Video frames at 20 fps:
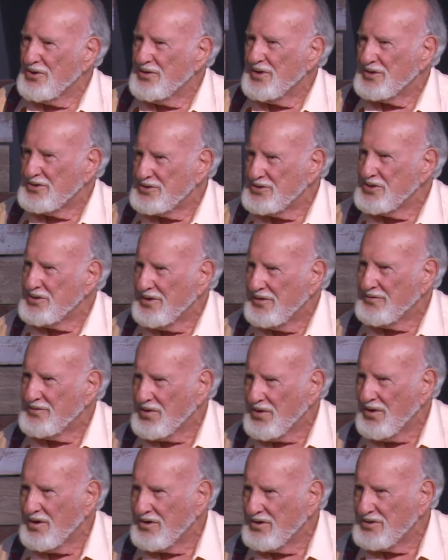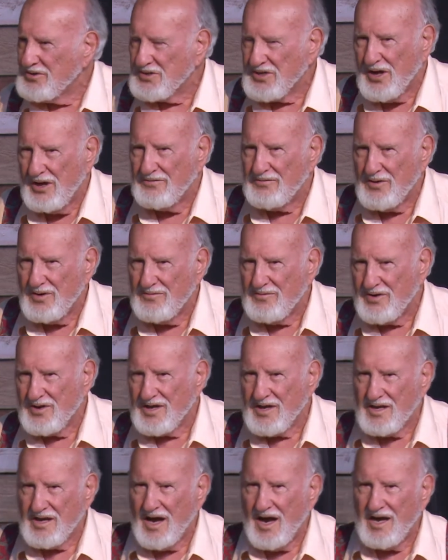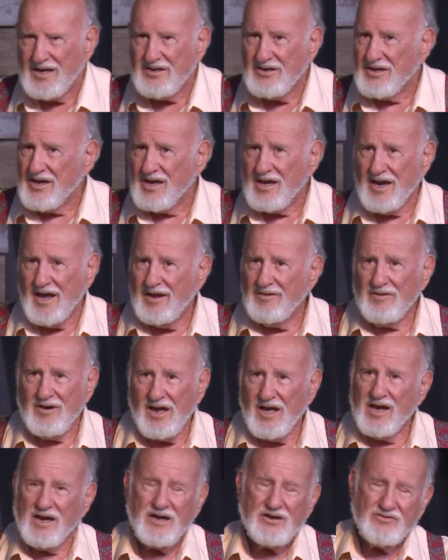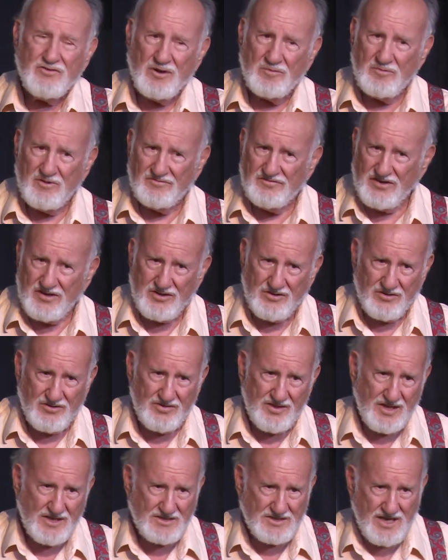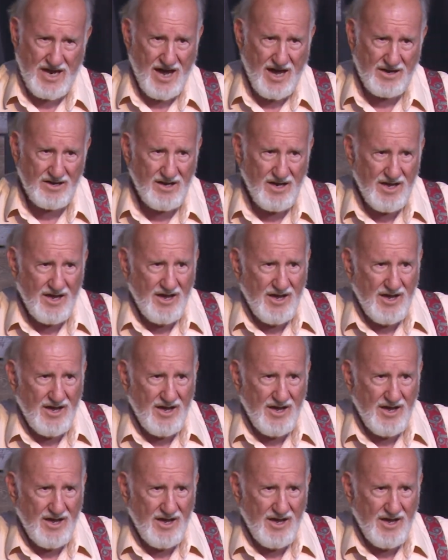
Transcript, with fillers: that you have turned yourself over to God, you're going to have a lot of trouble figuring things out.